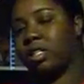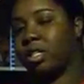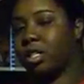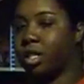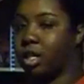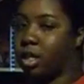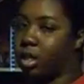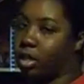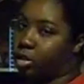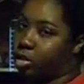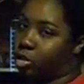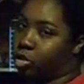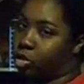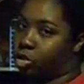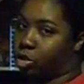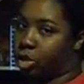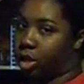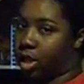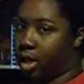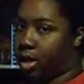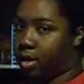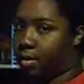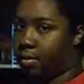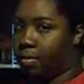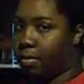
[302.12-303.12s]
the
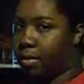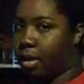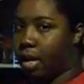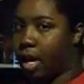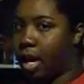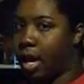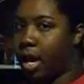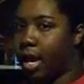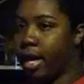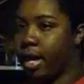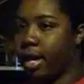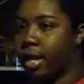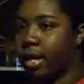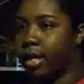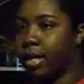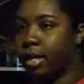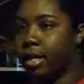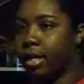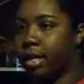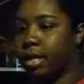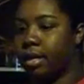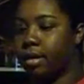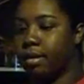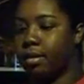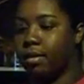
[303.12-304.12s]
extreme, and
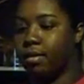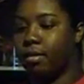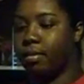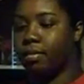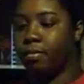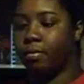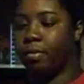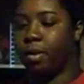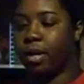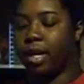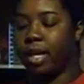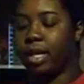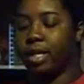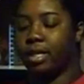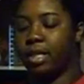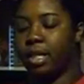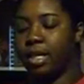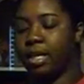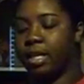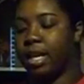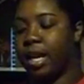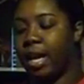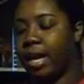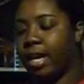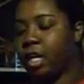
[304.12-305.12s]
but it didn't
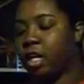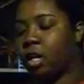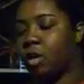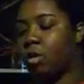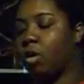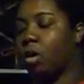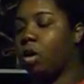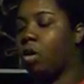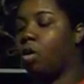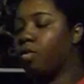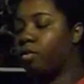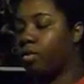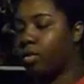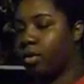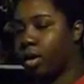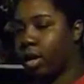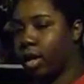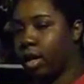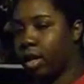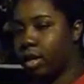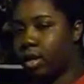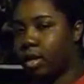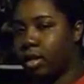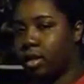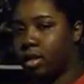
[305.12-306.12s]
like go over
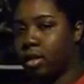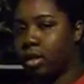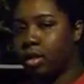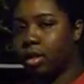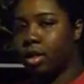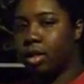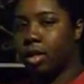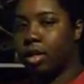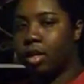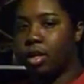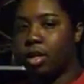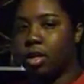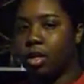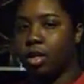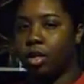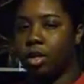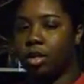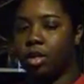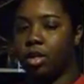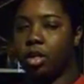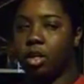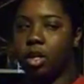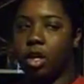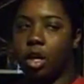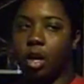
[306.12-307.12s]
it,
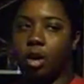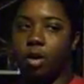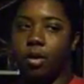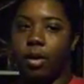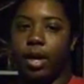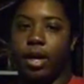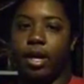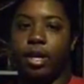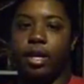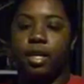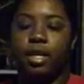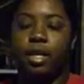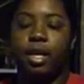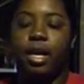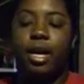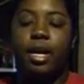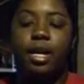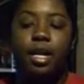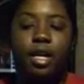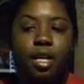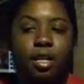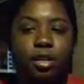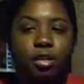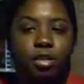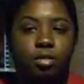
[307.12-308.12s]
you know. And the ending
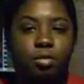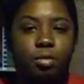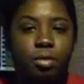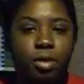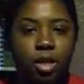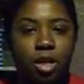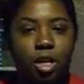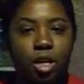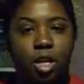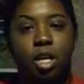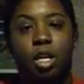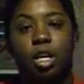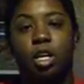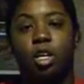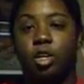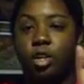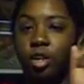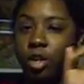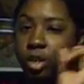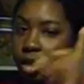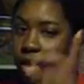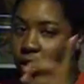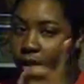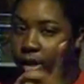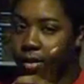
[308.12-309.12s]
of this book, you're
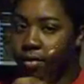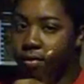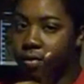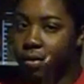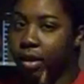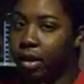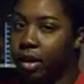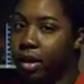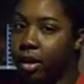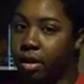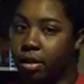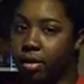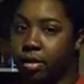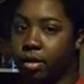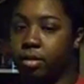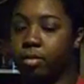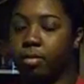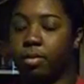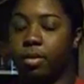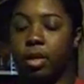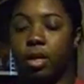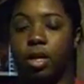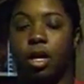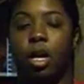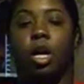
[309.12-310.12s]
gonna love the ending of this
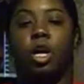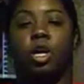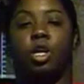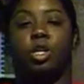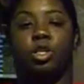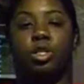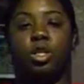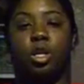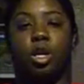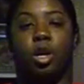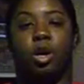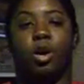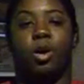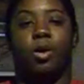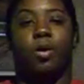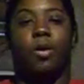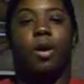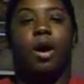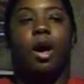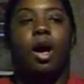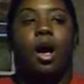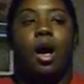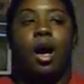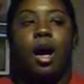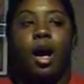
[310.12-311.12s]
book.
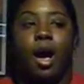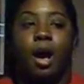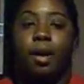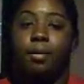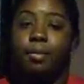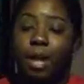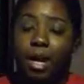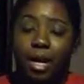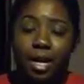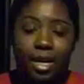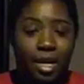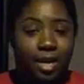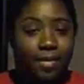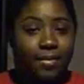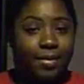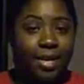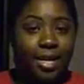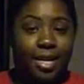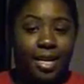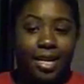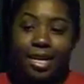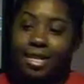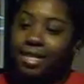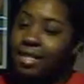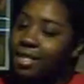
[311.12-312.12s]
So I'm not gonna even get
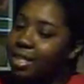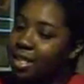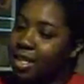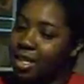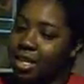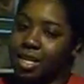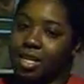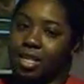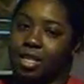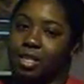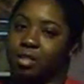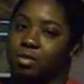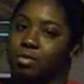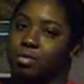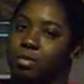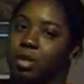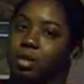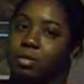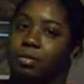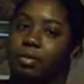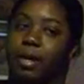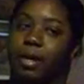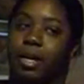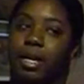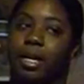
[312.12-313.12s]
into the ending of this book,
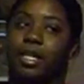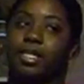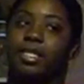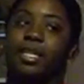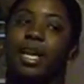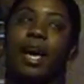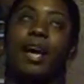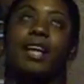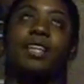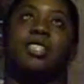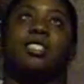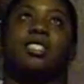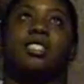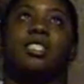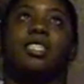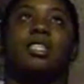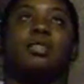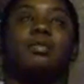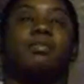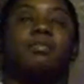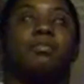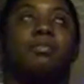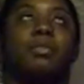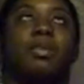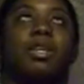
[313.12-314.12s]
but it's actually
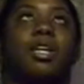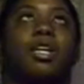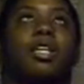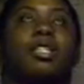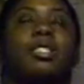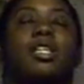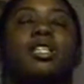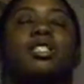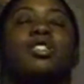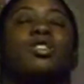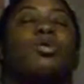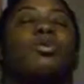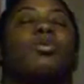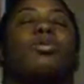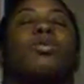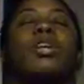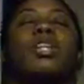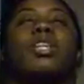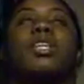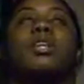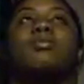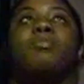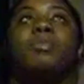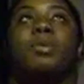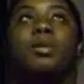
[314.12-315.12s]
it's, it's
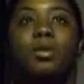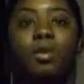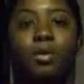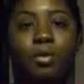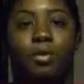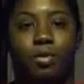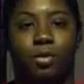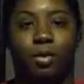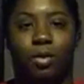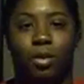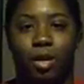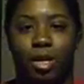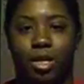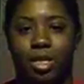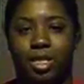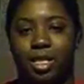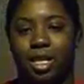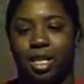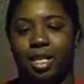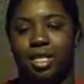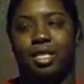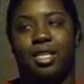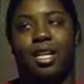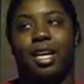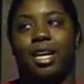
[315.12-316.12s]
really beautiful. It's
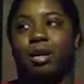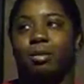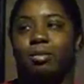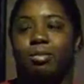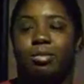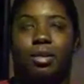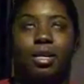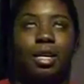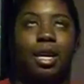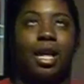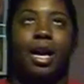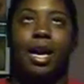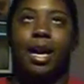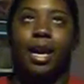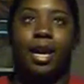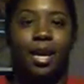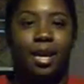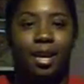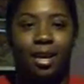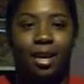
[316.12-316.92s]
it's like a play,